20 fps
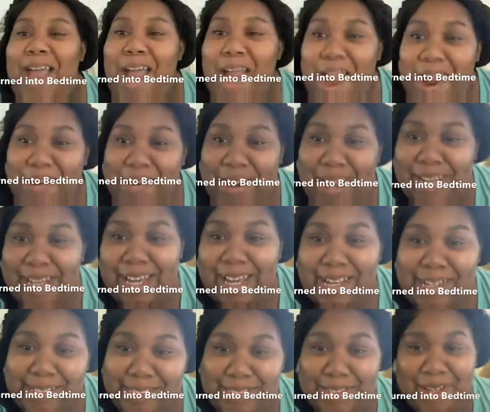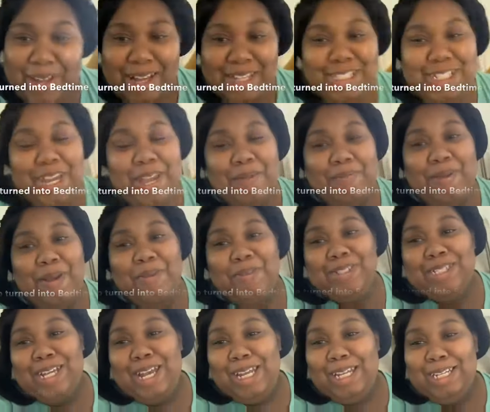All right, y'all, so I'll check back
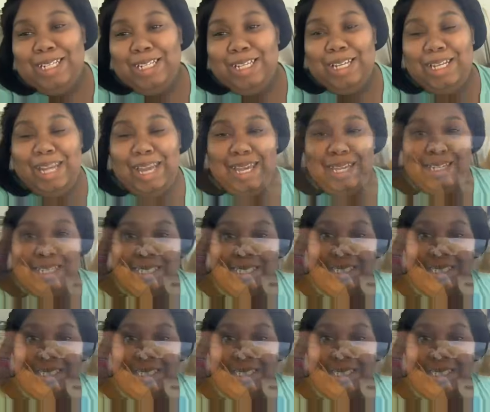with y'all a little later.